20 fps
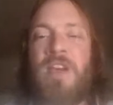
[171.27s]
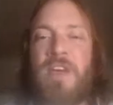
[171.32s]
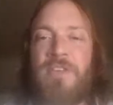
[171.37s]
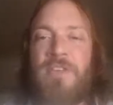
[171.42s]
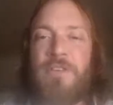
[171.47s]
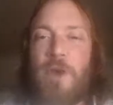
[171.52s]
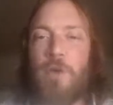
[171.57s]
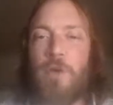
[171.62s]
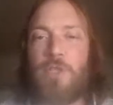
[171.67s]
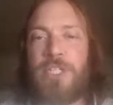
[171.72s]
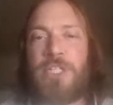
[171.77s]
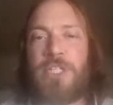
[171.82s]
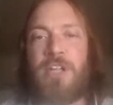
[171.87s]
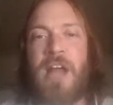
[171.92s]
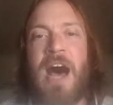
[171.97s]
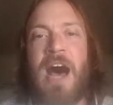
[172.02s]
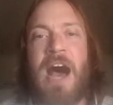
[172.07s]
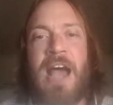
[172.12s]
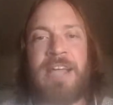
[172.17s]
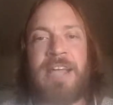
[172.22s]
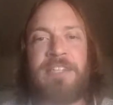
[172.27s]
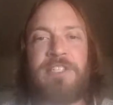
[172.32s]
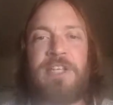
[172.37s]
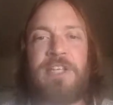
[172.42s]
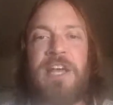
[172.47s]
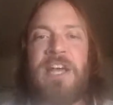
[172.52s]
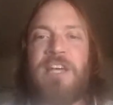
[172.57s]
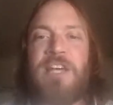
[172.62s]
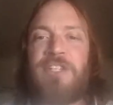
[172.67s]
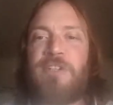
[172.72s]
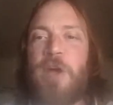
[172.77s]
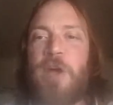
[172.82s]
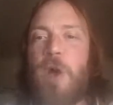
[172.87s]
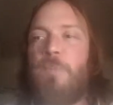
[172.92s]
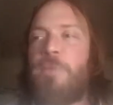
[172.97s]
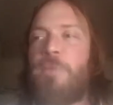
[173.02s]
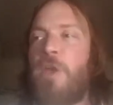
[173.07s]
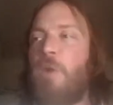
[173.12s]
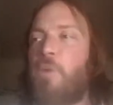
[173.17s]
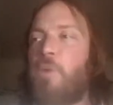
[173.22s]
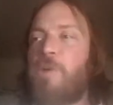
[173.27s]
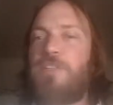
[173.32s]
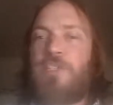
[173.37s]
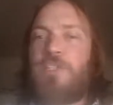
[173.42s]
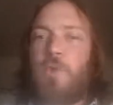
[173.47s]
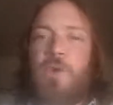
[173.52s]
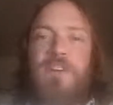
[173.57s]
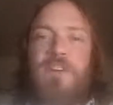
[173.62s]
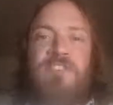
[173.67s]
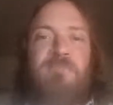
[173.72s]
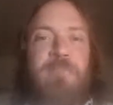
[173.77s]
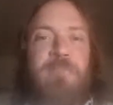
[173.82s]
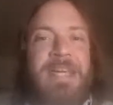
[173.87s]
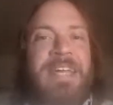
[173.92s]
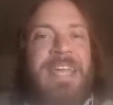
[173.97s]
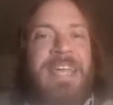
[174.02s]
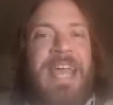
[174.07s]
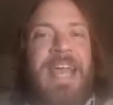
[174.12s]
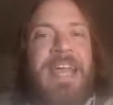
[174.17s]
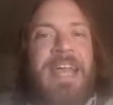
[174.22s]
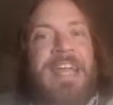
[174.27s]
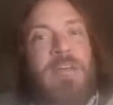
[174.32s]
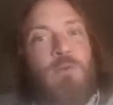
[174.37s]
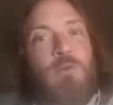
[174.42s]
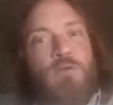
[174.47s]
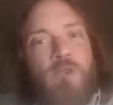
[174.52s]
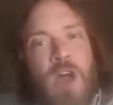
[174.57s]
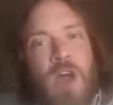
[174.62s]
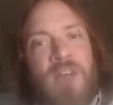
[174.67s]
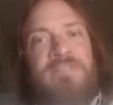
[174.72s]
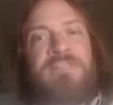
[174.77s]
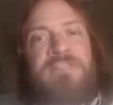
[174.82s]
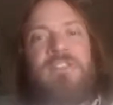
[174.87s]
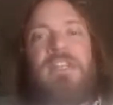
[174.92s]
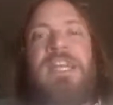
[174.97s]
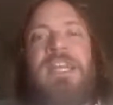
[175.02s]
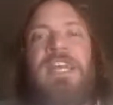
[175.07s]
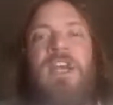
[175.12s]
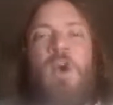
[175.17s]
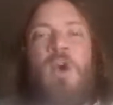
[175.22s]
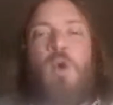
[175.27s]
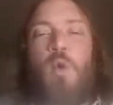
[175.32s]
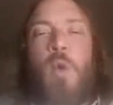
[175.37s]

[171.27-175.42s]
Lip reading: those slides. So we're sort of beginning roughly